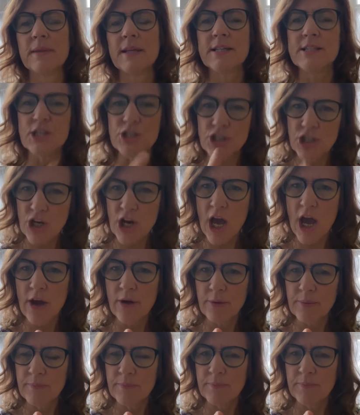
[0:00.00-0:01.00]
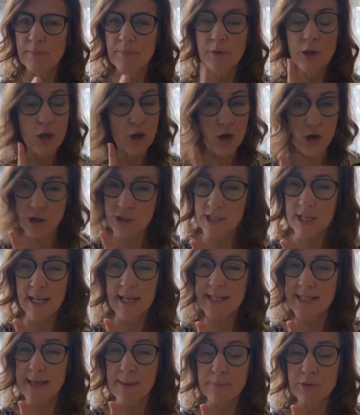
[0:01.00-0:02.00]
Did you know you're not an
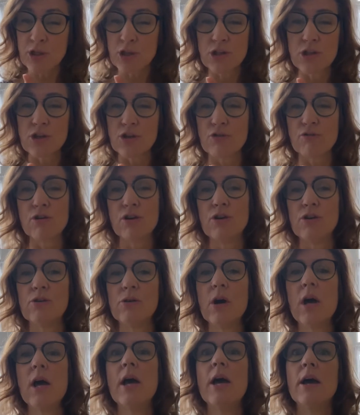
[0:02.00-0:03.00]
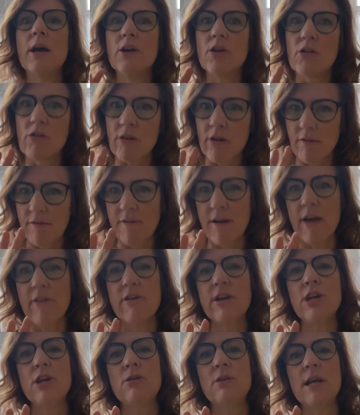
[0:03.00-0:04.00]
exception to the rule? You're a
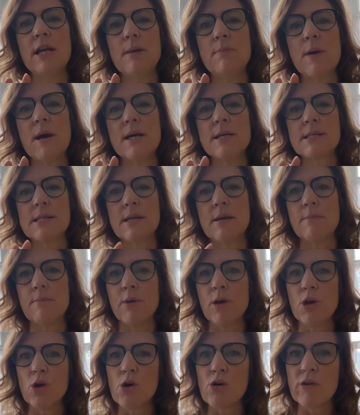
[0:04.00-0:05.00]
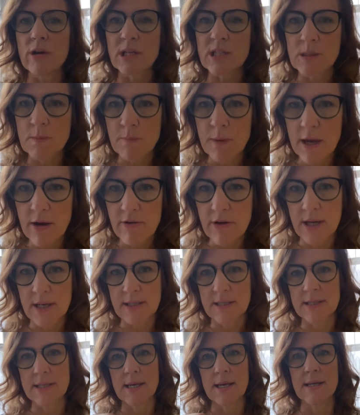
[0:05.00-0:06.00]
very unique person, but your
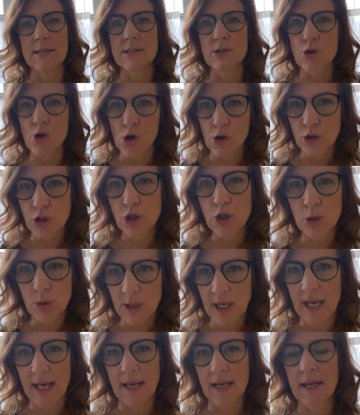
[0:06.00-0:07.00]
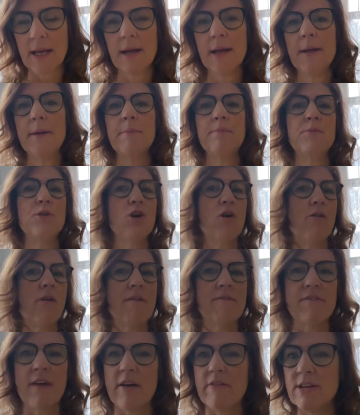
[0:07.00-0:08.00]
experience is not unique. You're a
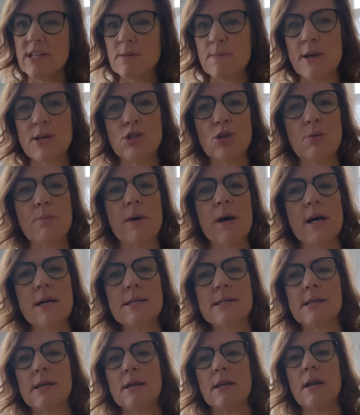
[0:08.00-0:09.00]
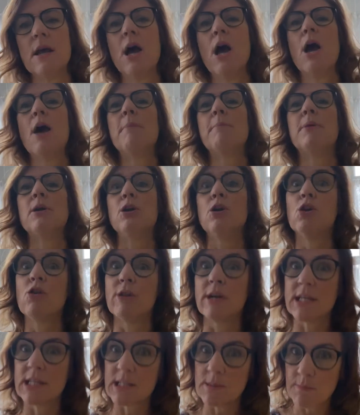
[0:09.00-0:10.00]
very special person, but your
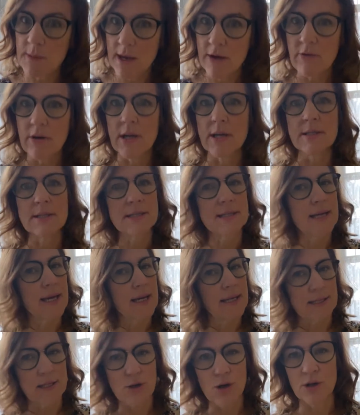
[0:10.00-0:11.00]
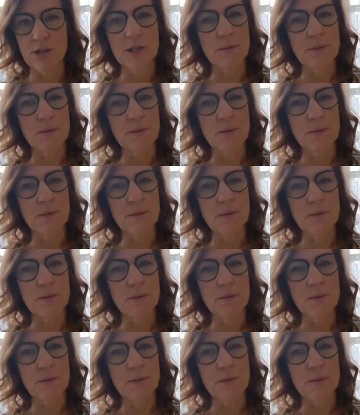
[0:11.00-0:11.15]
experience is not